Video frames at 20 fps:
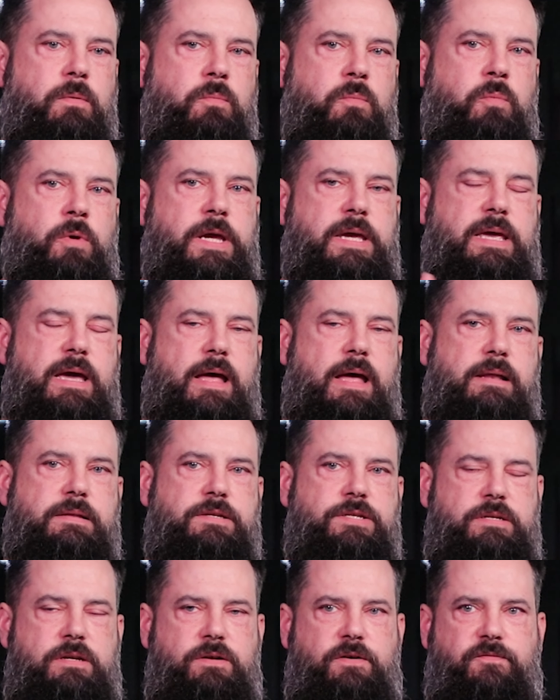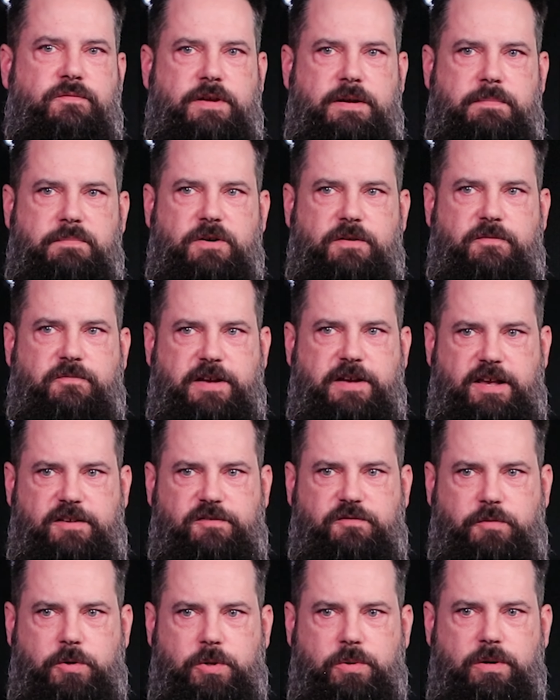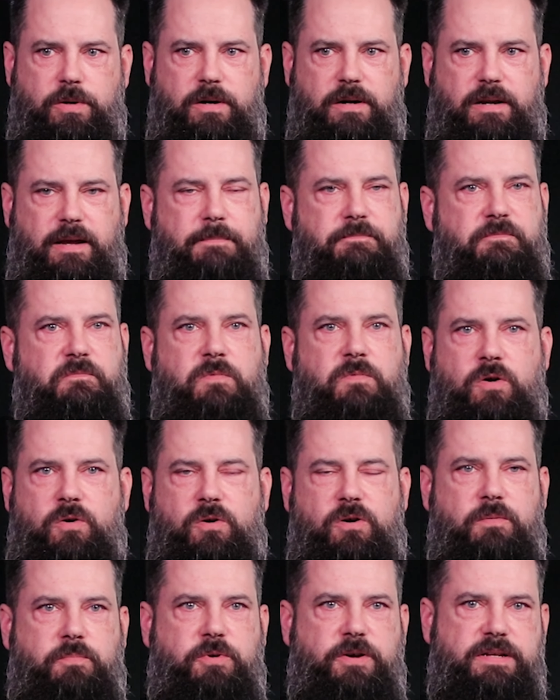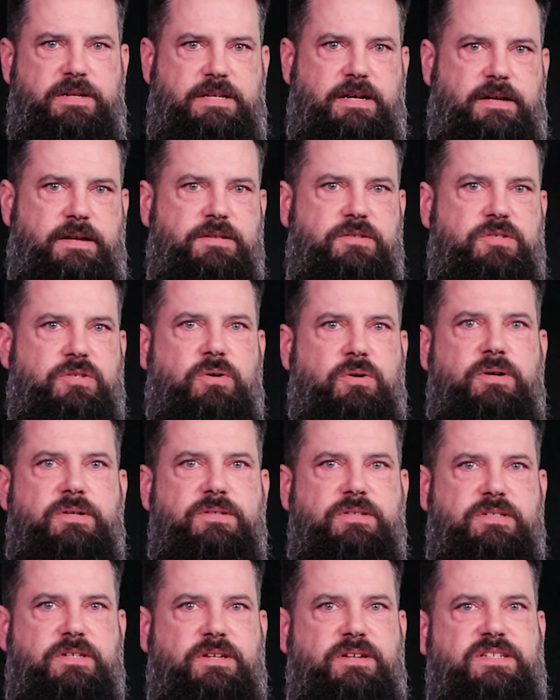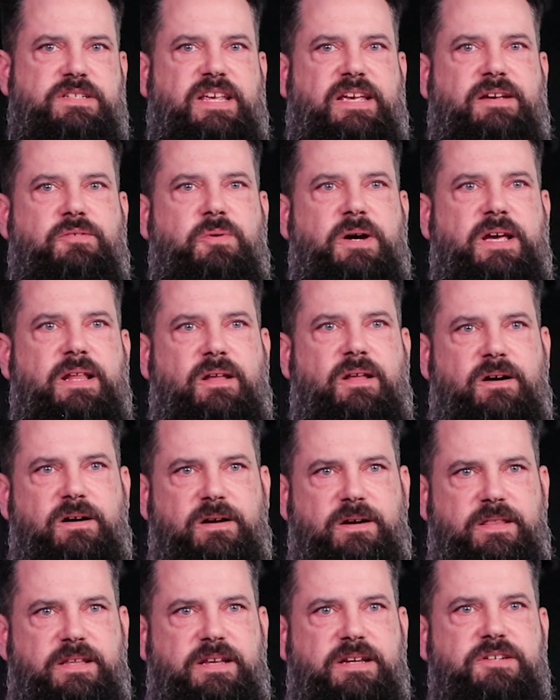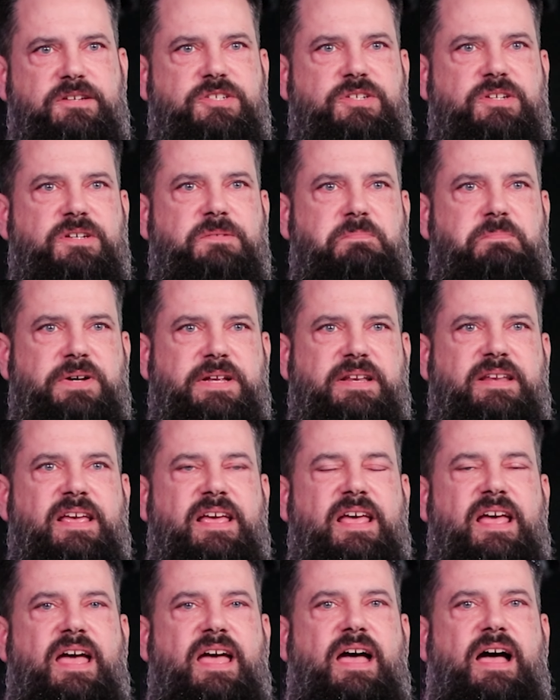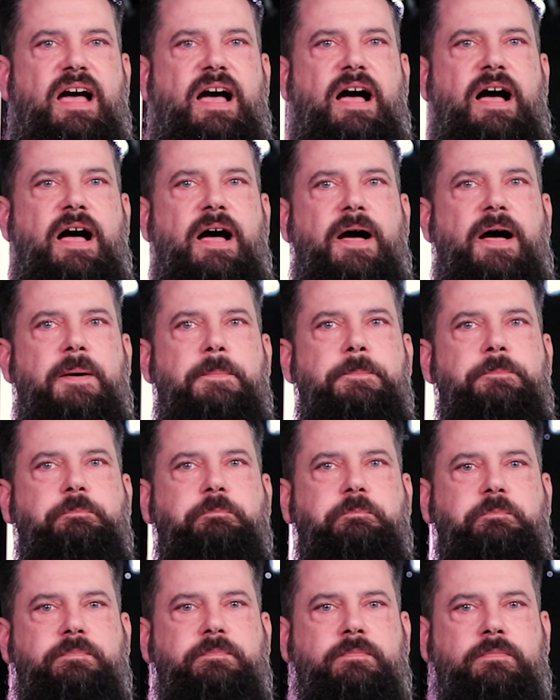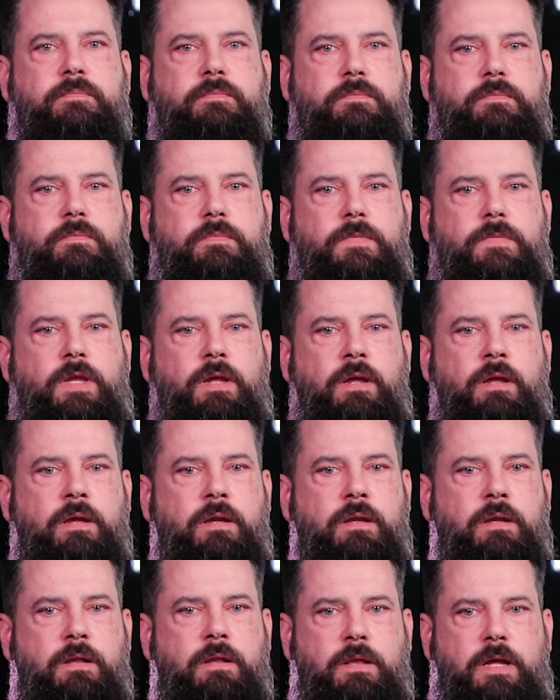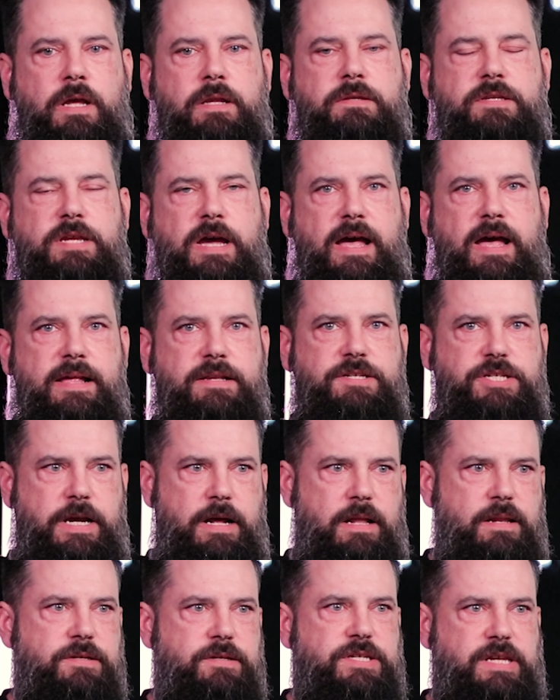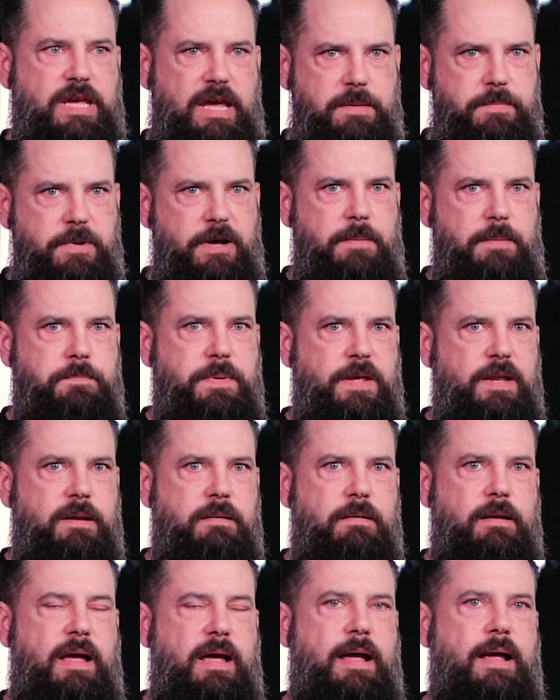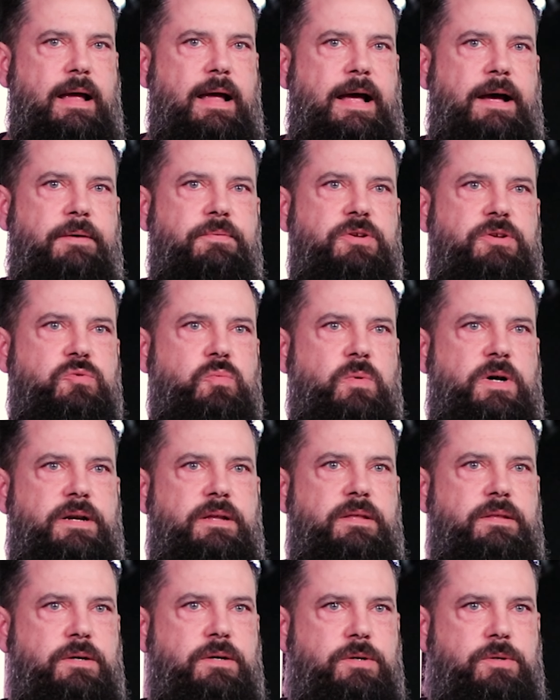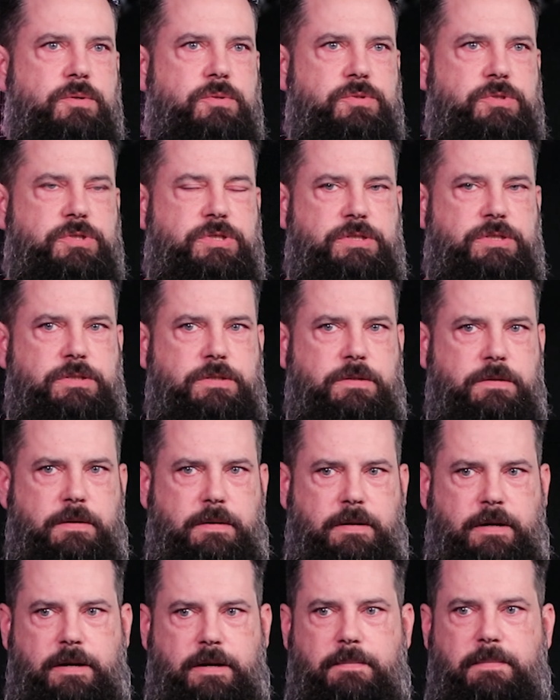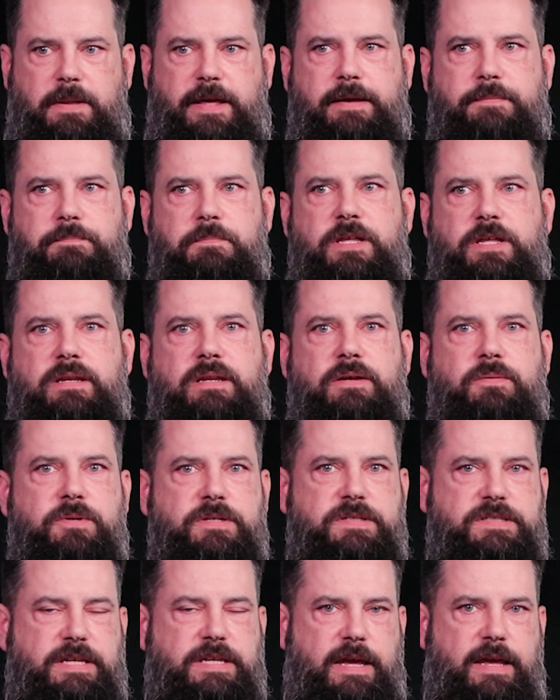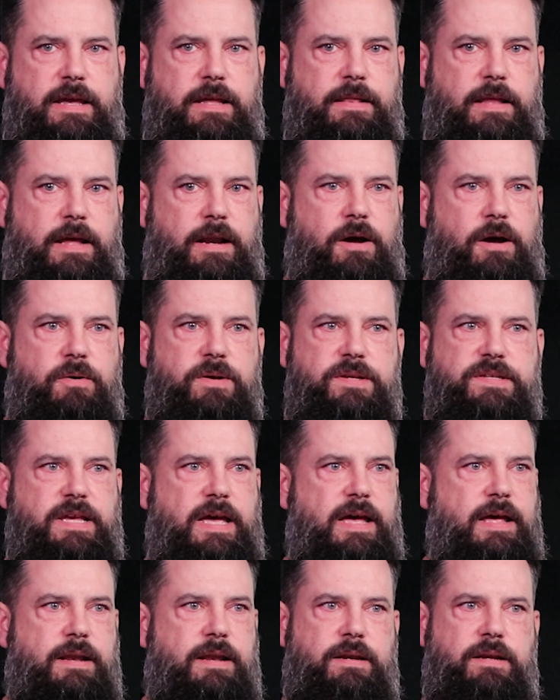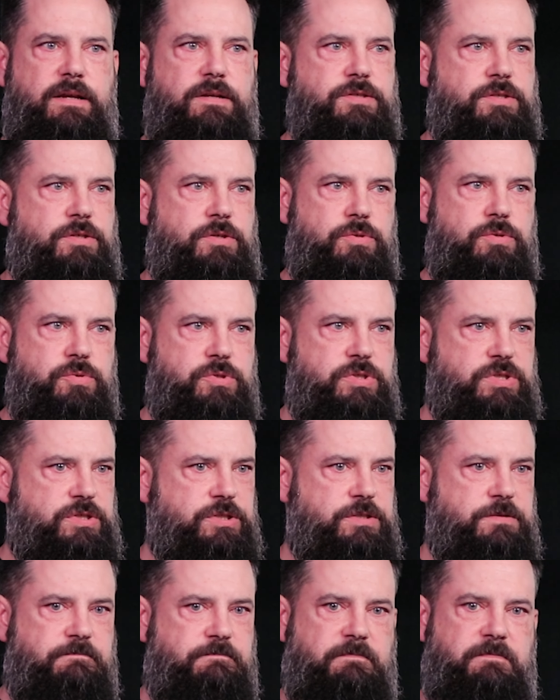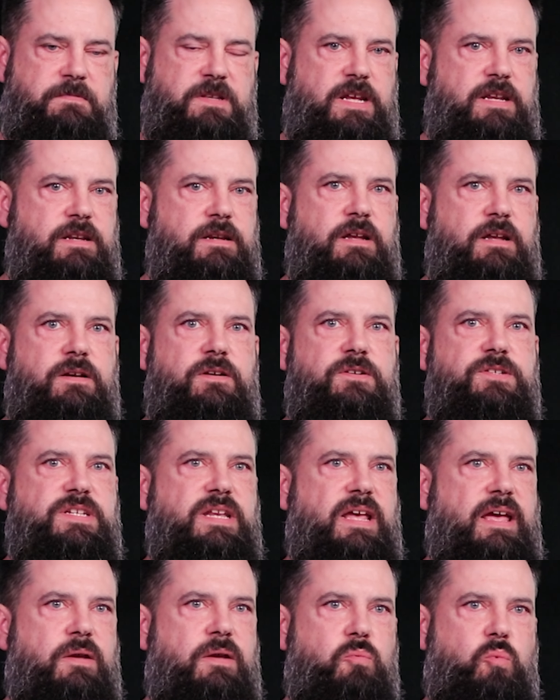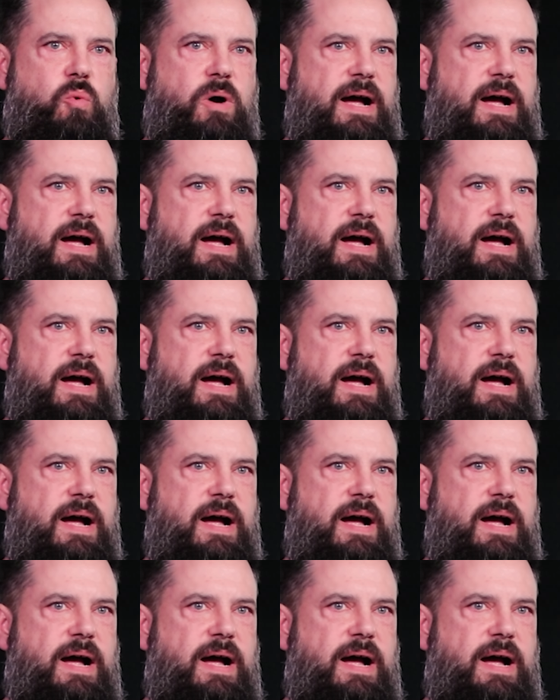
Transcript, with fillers: we got to November, fast forward. I'm horrible at telling stories. It's going to take way longer than it should. But um, the tithe challenge came up, and I was one of those... Um, like Mindy was saying, that always had an excuse, didn't understand